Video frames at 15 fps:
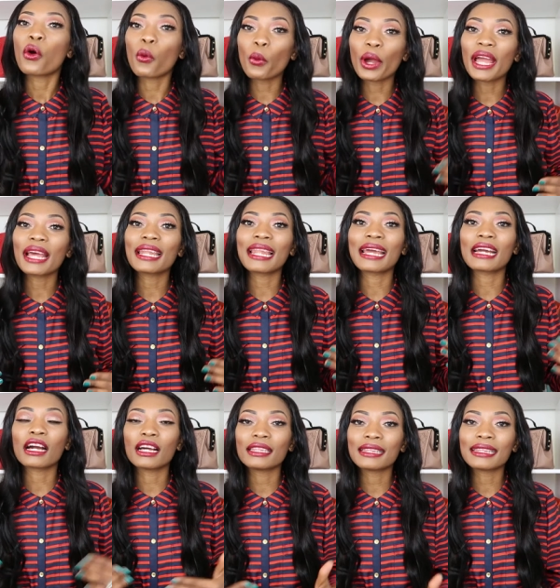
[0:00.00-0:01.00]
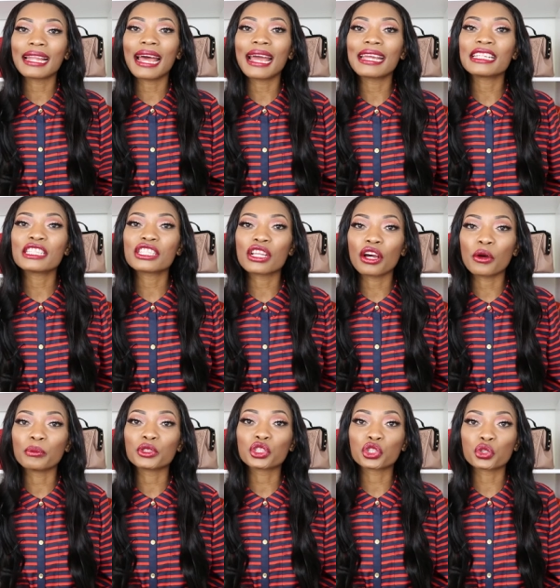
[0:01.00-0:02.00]
wear like a nice
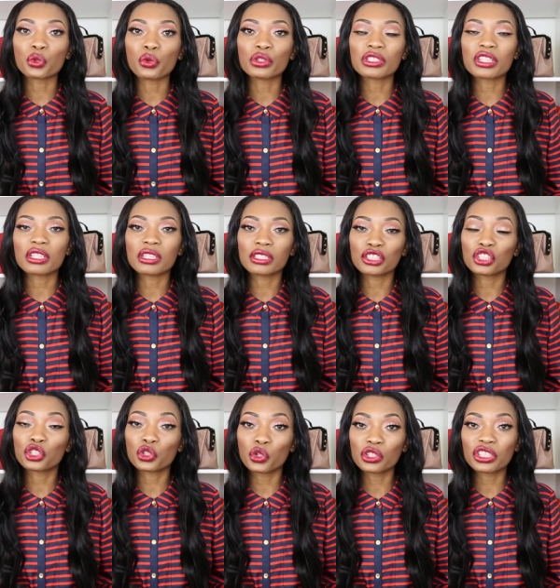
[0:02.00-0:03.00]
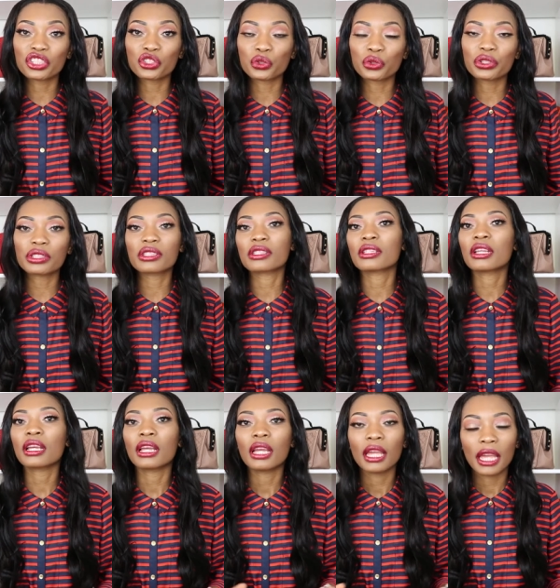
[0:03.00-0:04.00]
um short short short
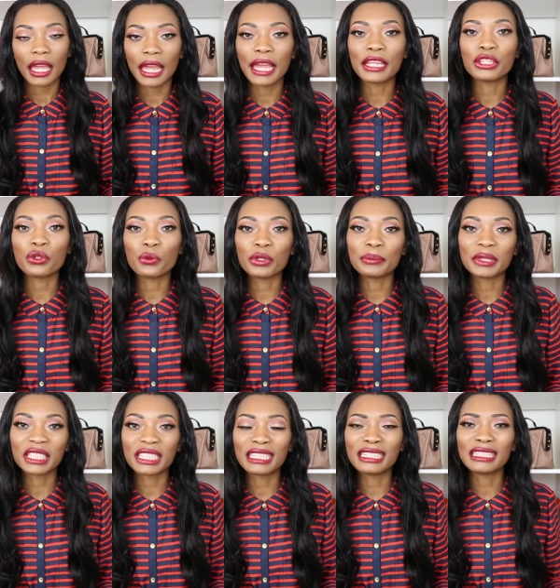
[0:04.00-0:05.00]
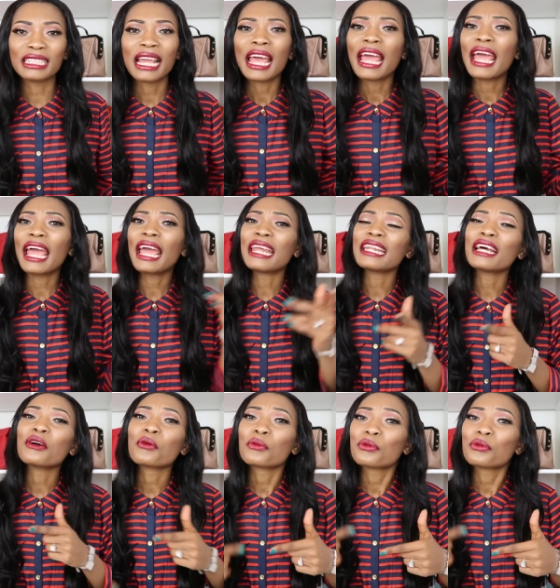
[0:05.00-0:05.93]
and you will be good and